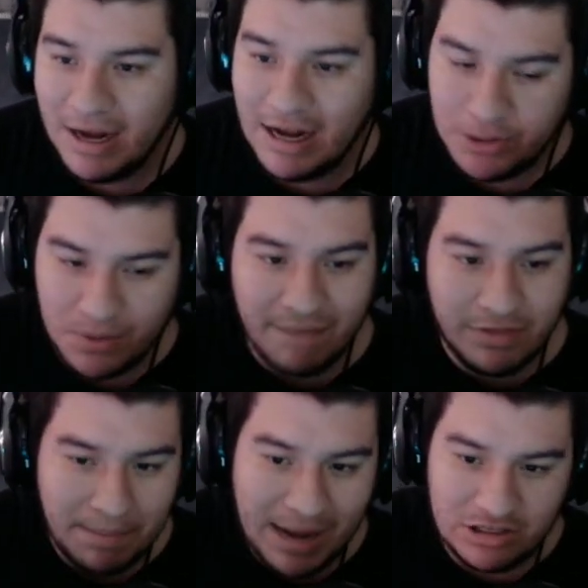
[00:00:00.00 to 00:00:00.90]
and I do have
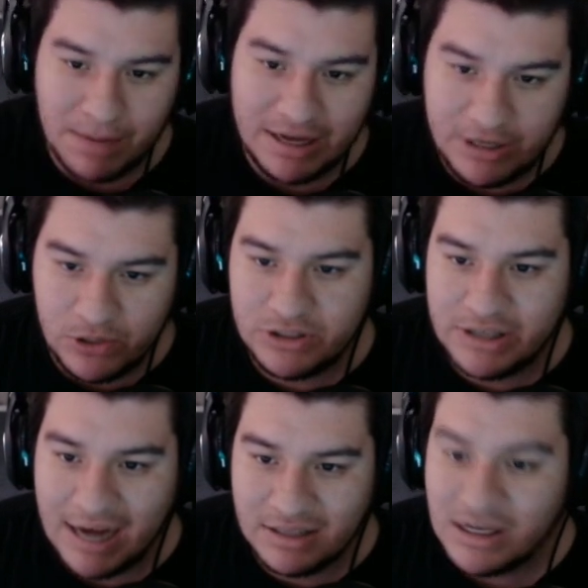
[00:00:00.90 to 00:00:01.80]
to match my gear
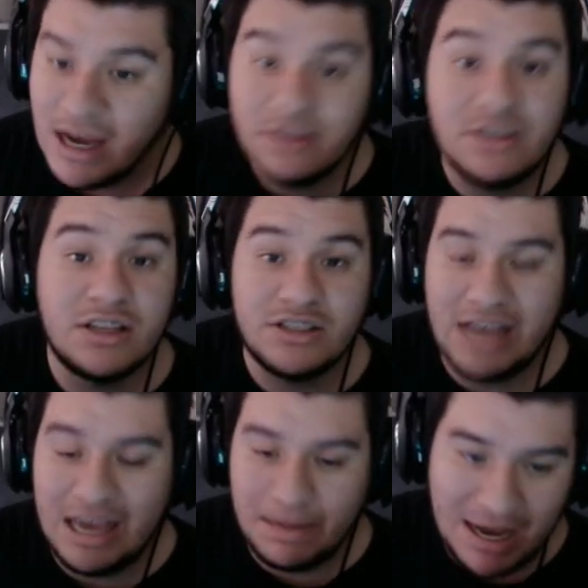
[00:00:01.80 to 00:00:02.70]
stats to the
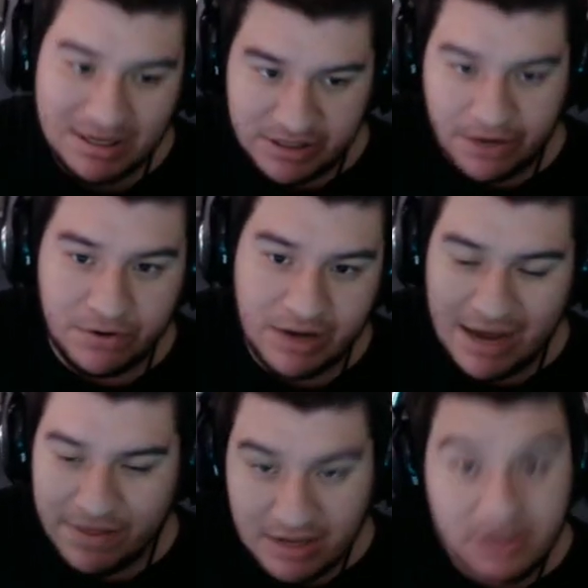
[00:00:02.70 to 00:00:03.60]
same as the other
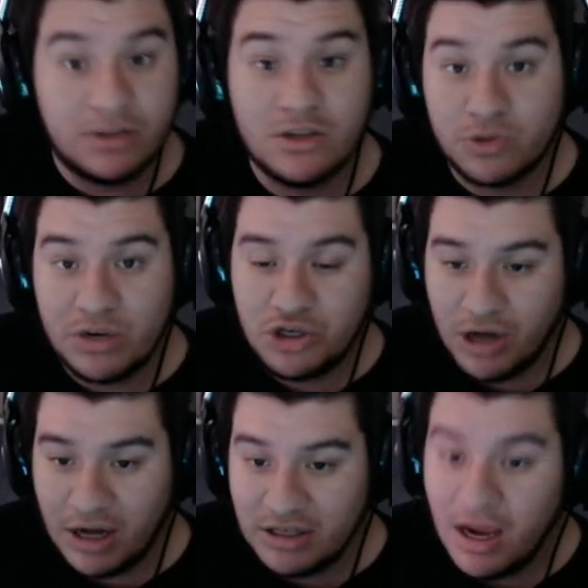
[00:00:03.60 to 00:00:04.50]
guy that I took the
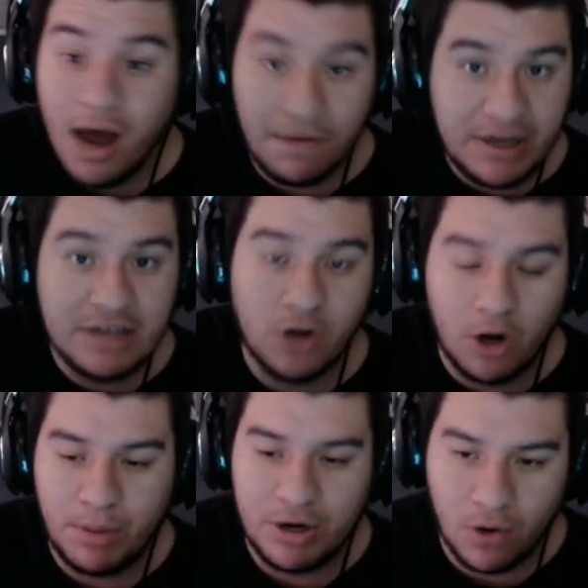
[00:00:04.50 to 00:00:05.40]
screenshots of his
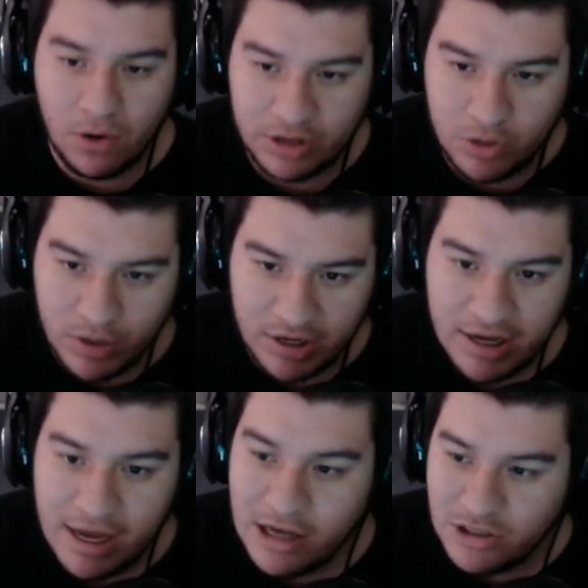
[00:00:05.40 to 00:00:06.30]
Heartbreaker Harley Quinn.